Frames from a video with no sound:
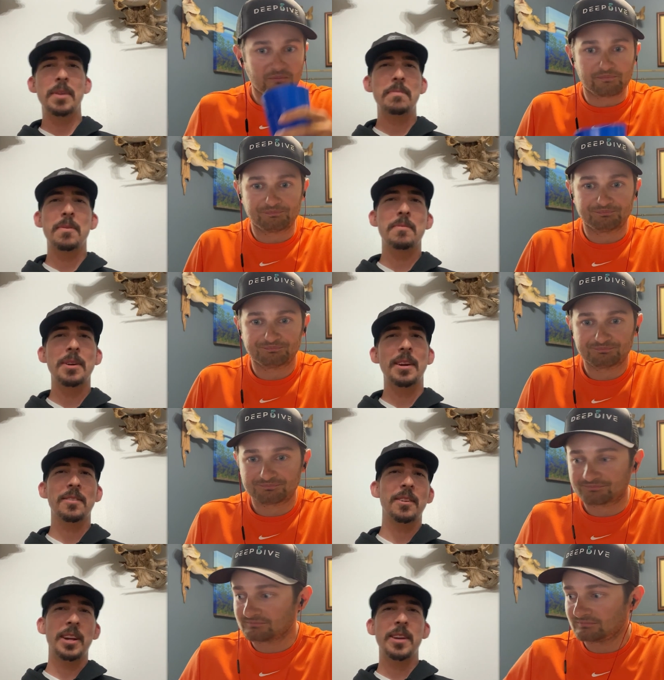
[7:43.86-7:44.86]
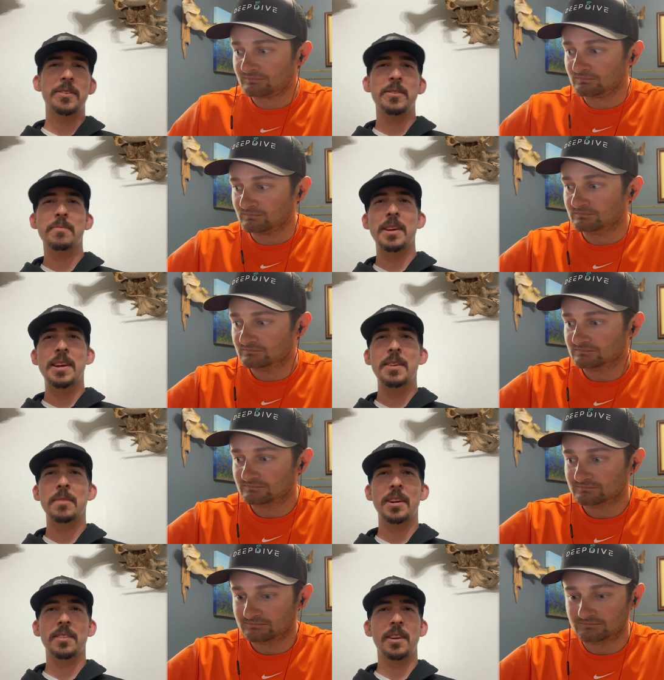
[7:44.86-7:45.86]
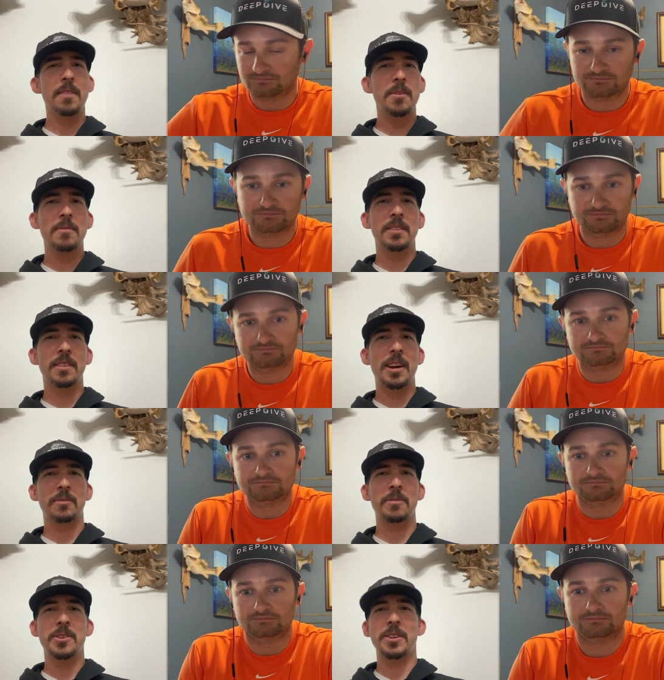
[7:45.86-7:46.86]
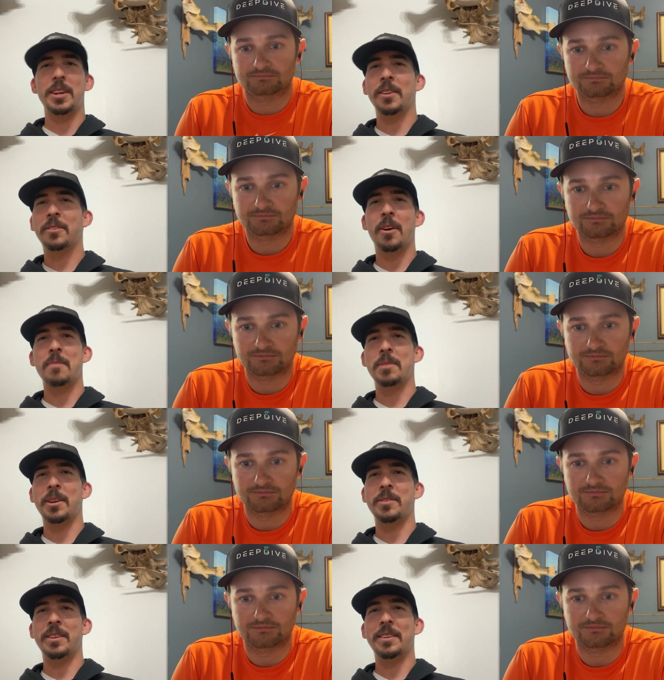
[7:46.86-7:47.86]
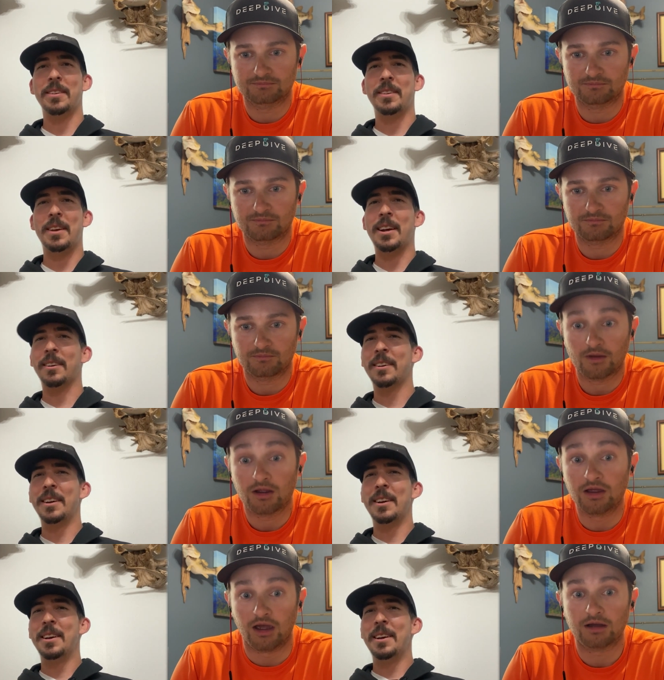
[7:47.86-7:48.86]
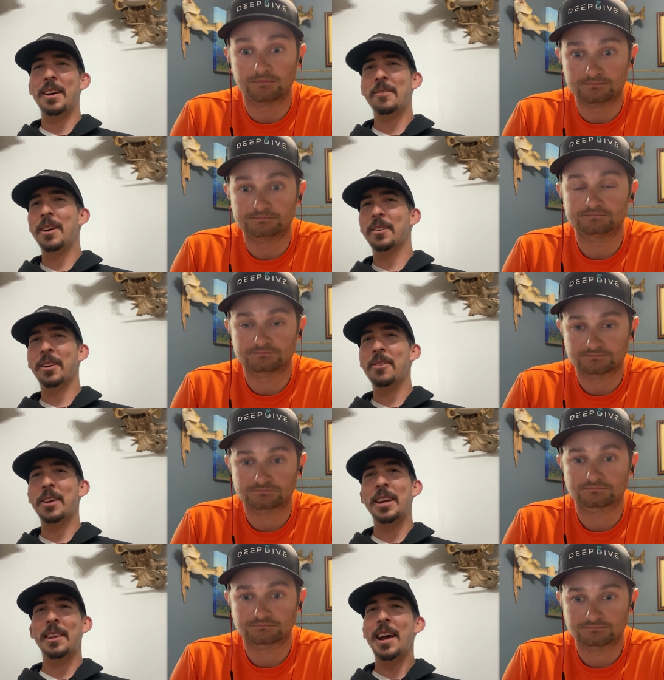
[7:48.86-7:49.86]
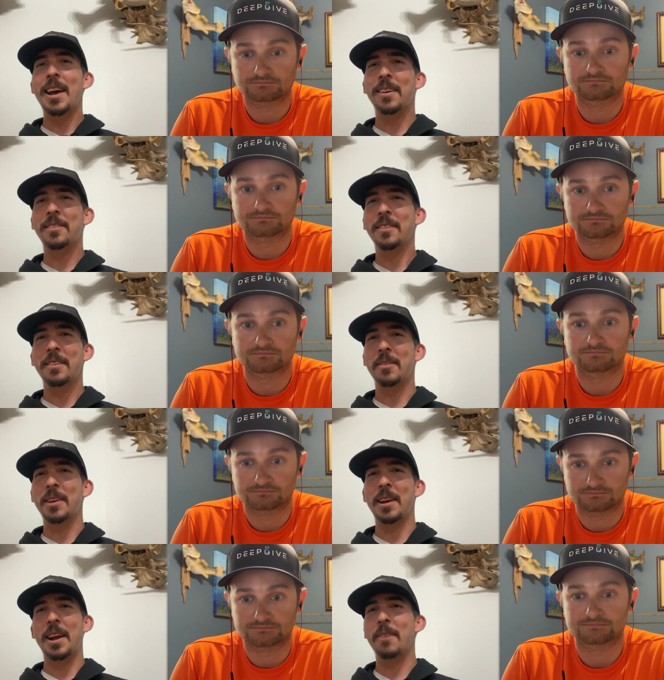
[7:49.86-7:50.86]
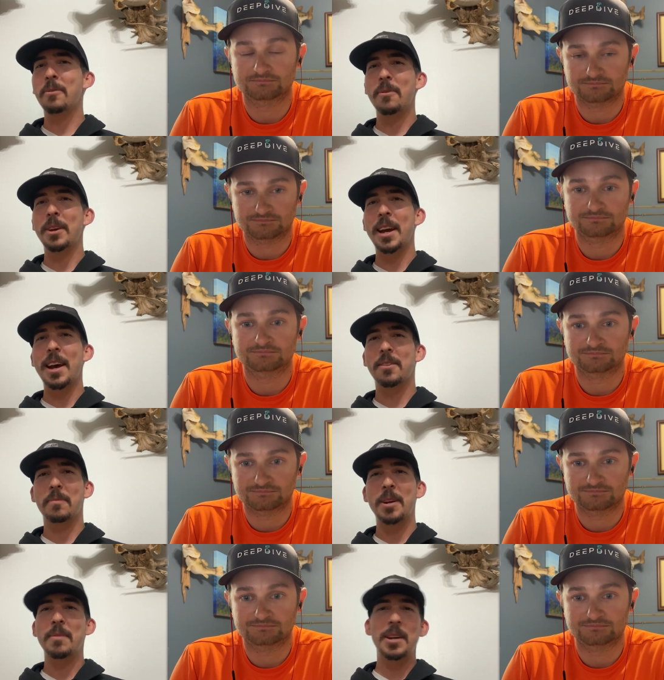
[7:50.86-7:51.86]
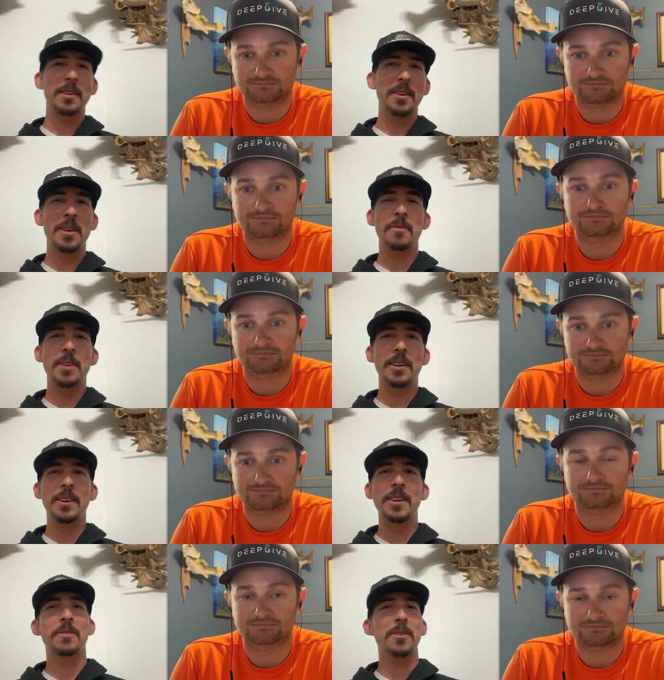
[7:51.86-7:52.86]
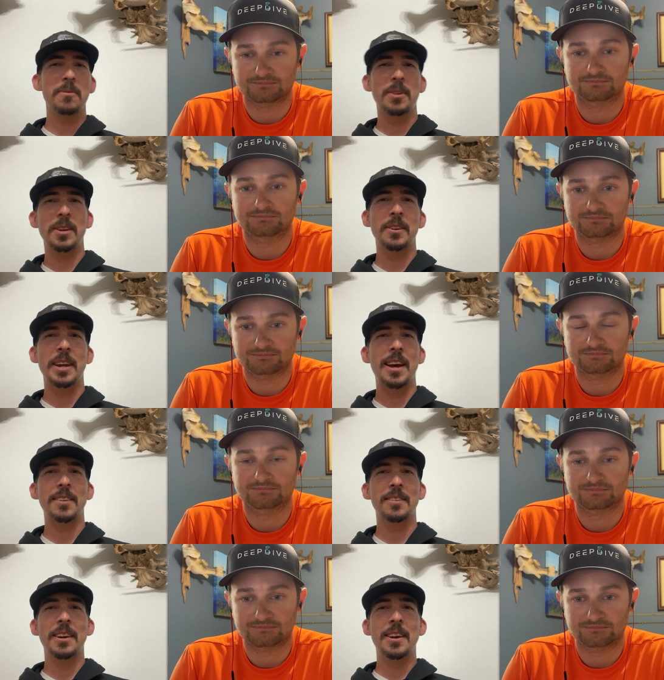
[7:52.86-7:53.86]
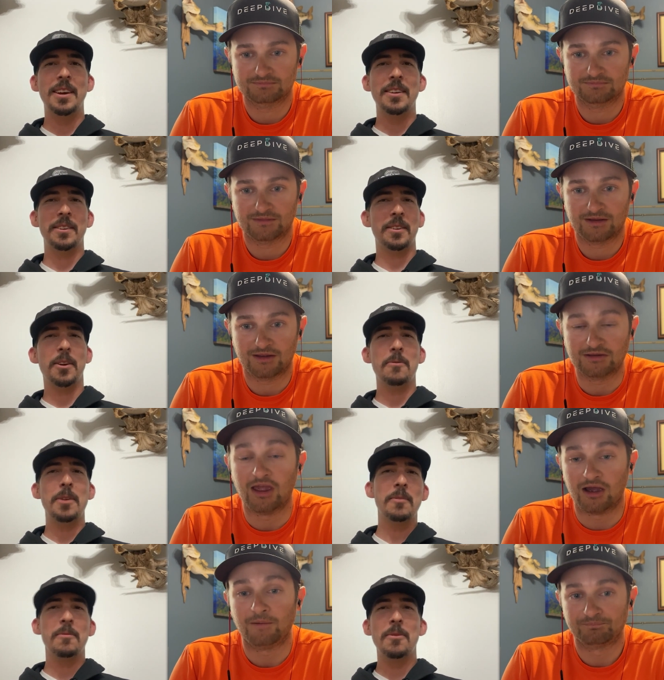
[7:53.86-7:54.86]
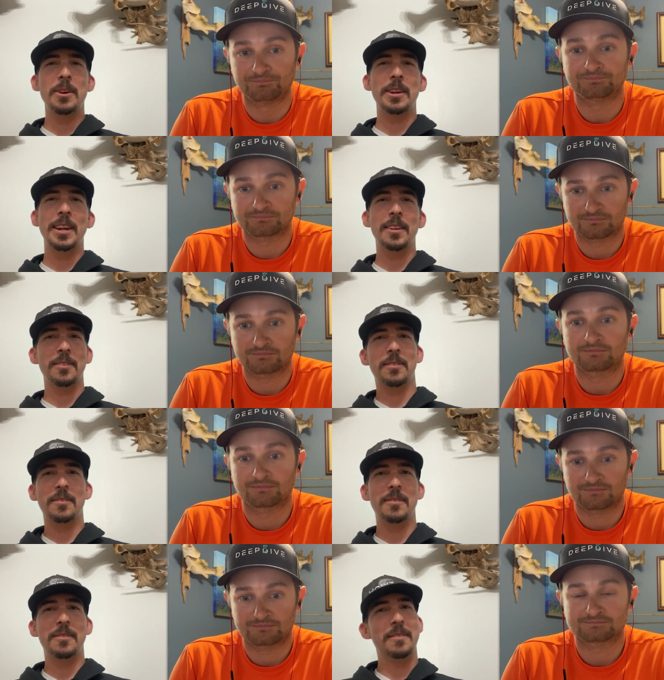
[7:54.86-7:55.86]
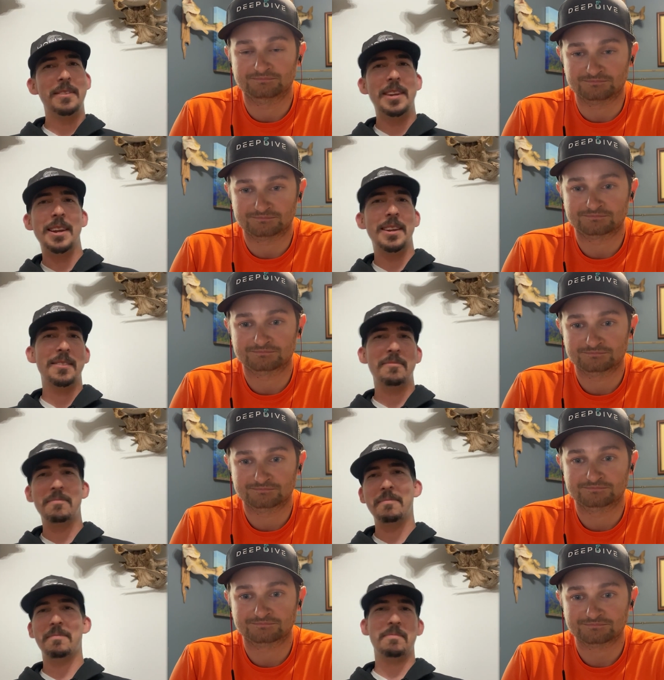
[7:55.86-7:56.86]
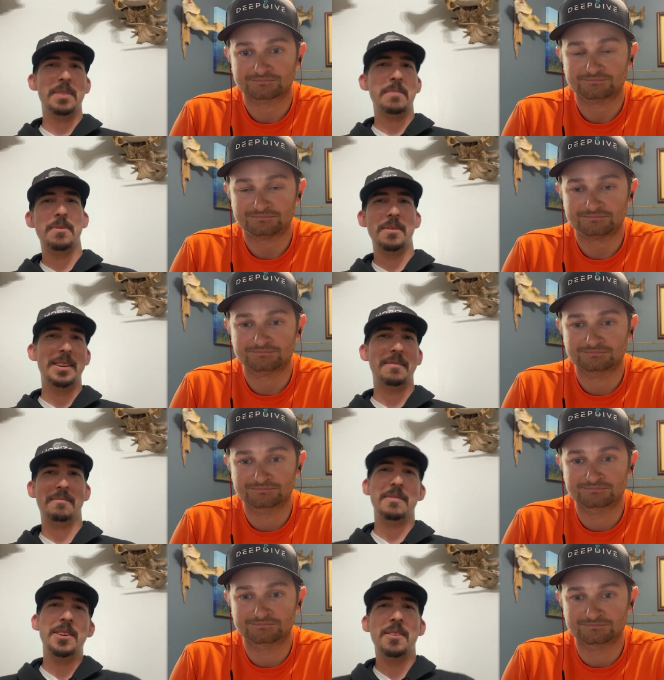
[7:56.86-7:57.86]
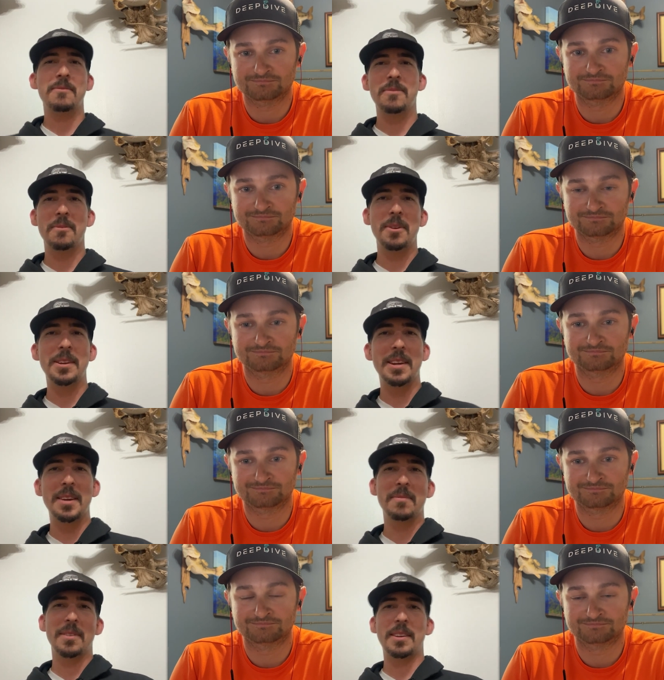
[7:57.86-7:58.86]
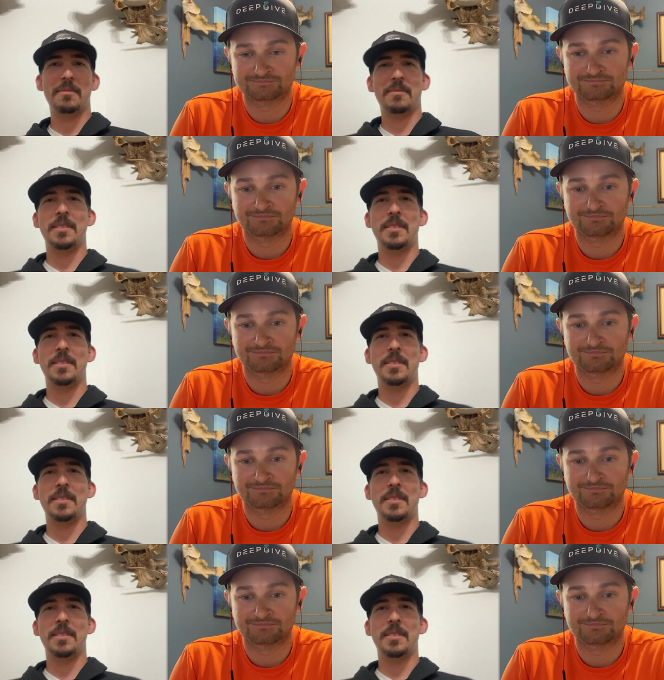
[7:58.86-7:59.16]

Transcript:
Speaker 1: people because they're catching them thing because I've always liked fishing against competition. Like, yeah. I'd rather go get last and have 20 guys beat me in a tournament around here for 20 good guys than go yeah. win one against 10 people that, you know, 20 teams that